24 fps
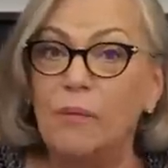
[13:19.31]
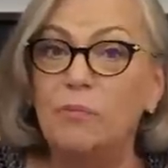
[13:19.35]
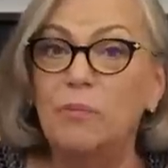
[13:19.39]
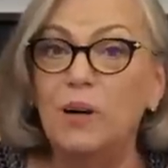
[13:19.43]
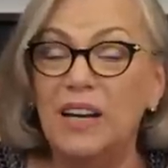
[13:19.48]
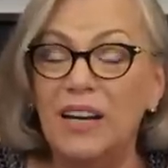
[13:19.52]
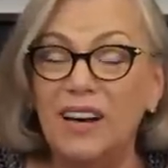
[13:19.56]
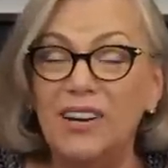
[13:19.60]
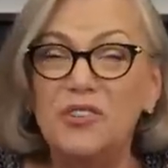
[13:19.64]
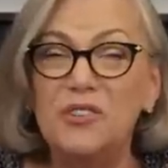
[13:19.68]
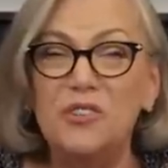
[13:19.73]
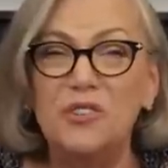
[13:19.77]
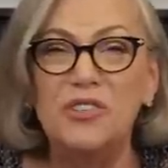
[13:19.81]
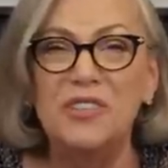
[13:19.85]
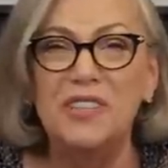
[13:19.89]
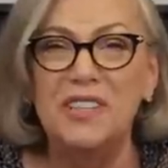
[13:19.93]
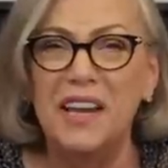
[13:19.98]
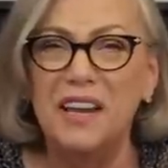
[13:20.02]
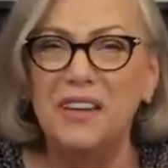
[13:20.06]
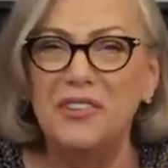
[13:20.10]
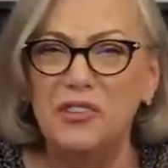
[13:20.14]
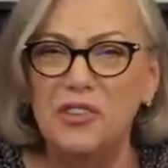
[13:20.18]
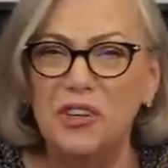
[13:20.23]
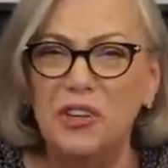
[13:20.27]
But
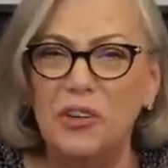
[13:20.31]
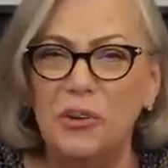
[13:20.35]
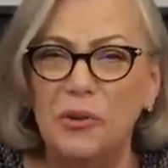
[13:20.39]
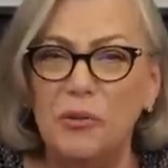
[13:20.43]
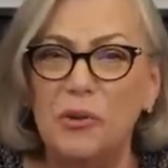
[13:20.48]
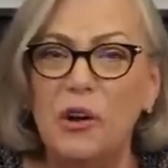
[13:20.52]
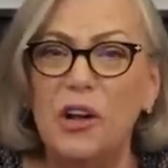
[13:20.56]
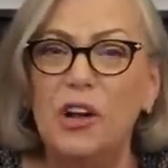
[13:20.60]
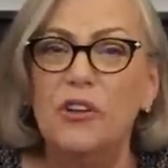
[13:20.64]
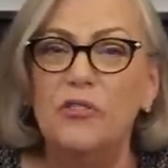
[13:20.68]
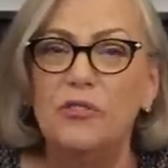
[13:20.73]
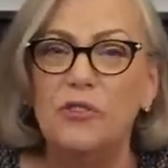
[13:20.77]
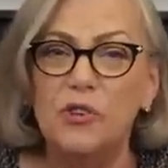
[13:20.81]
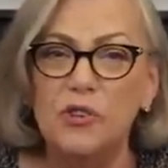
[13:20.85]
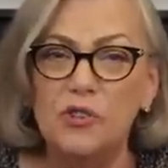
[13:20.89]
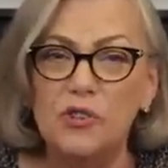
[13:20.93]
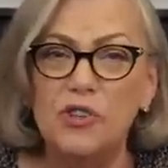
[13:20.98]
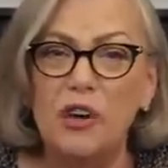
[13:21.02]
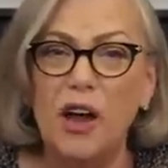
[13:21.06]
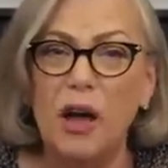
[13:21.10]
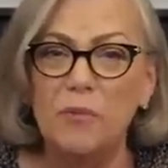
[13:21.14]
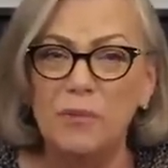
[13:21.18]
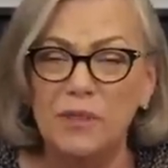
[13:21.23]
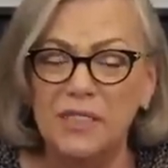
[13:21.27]
understand, too, their
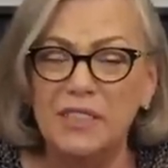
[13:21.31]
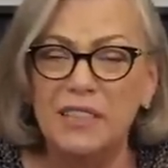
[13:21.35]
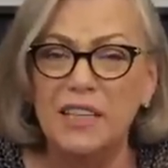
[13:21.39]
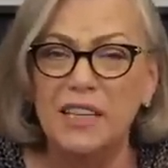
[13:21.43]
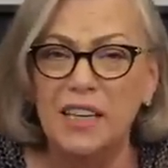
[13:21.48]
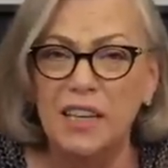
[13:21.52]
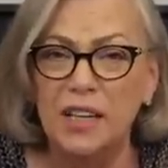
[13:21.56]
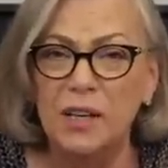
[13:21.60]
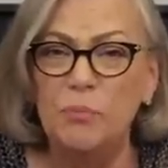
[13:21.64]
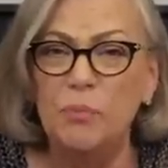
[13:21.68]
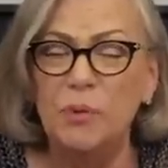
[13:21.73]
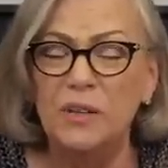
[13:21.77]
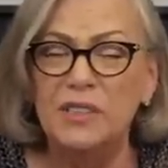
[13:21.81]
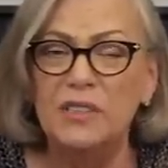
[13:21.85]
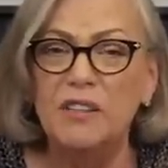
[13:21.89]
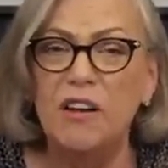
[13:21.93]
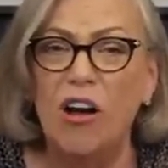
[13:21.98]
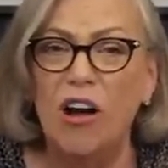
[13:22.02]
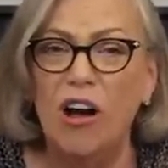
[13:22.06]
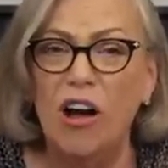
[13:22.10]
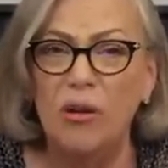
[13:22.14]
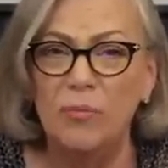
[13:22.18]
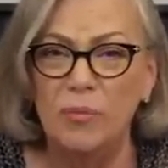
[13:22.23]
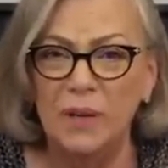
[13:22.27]
job is to keep us
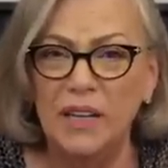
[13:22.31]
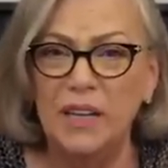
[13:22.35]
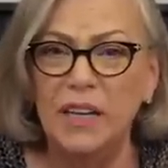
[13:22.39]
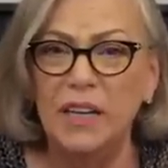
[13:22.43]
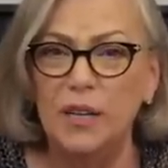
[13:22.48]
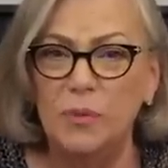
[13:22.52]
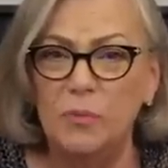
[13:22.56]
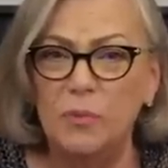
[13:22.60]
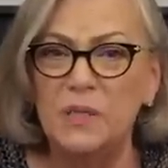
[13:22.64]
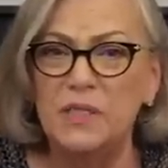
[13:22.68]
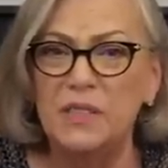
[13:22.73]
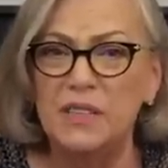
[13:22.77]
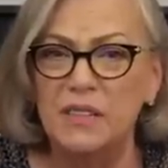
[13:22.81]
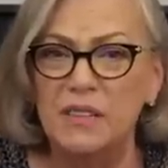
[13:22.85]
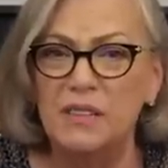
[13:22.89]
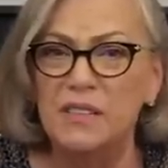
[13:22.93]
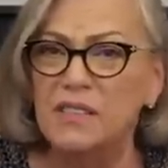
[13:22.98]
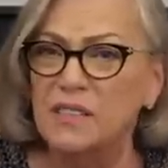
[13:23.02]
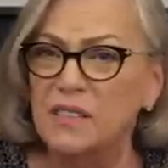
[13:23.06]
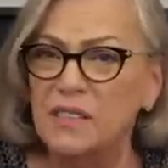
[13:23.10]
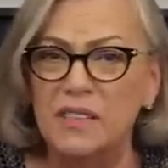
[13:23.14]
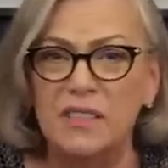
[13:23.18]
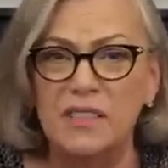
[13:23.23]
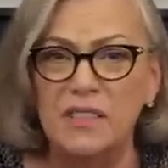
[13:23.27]
calm and keep us in the
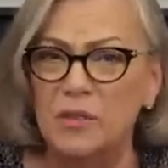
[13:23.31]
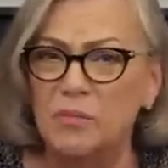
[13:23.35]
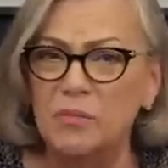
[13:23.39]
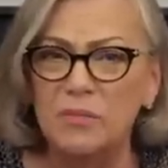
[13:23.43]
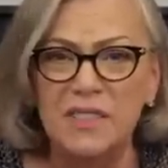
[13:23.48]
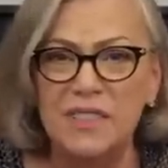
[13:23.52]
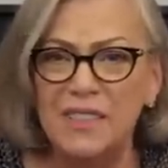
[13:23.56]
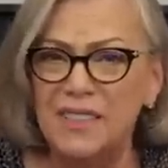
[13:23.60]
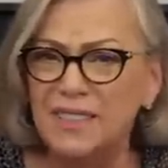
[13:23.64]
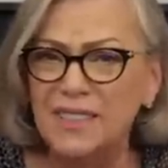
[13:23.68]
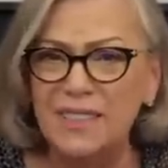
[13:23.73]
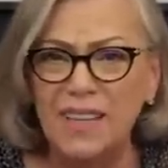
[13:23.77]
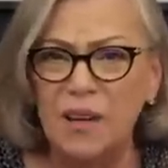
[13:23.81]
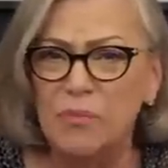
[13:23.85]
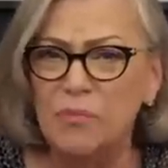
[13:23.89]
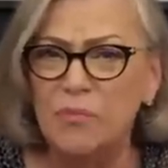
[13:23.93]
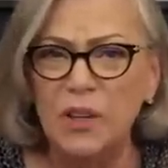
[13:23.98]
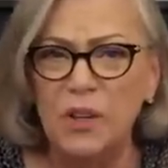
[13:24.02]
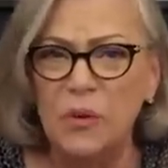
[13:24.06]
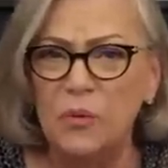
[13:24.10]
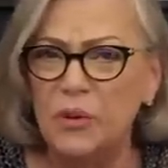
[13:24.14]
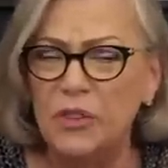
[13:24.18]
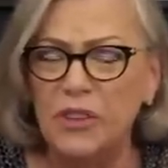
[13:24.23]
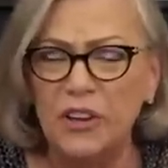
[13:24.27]
system. It's the same
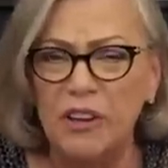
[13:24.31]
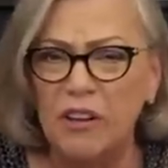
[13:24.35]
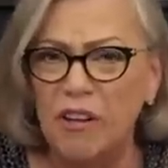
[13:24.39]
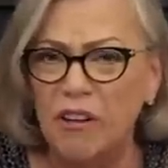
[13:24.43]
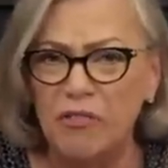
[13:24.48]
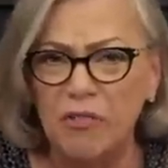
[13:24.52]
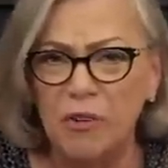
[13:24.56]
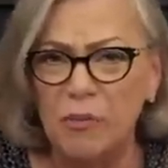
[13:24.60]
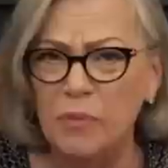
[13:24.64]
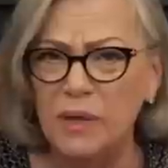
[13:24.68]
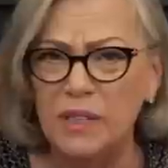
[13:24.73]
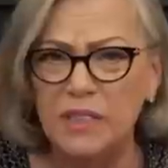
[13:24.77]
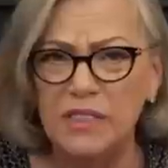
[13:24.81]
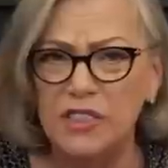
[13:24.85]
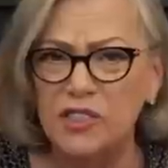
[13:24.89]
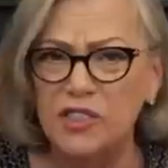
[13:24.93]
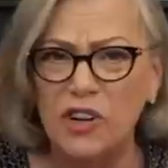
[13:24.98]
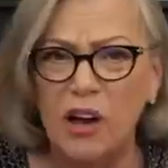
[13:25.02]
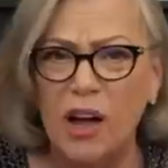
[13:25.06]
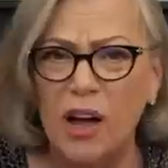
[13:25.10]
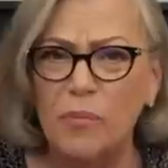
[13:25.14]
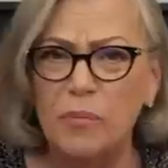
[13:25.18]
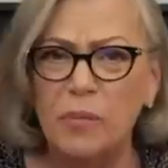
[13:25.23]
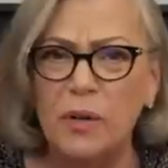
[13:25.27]
thing with the government's
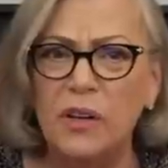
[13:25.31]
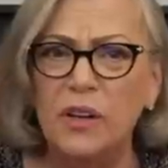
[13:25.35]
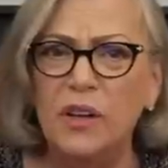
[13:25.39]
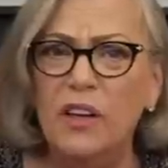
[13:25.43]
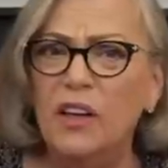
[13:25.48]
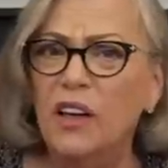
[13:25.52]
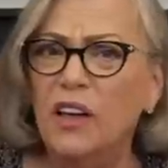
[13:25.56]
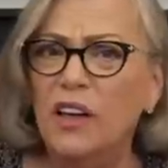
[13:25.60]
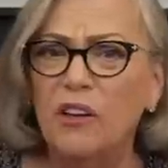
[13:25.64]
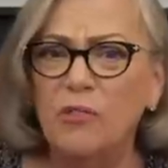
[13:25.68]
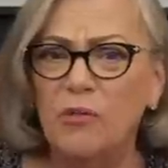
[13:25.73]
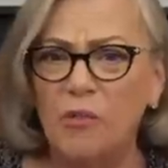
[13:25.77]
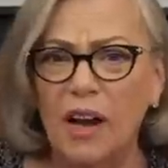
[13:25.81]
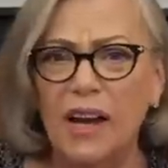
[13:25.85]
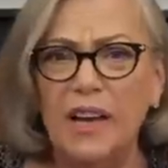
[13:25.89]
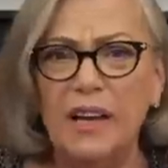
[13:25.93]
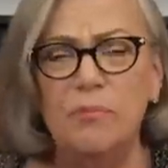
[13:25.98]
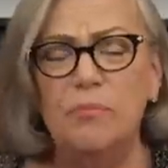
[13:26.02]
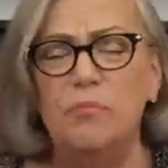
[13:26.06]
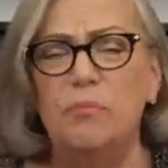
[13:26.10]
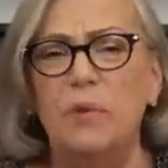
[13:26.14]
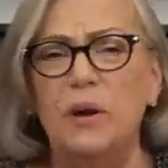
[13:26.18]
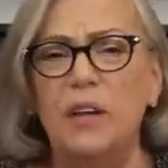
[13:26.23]
job, right?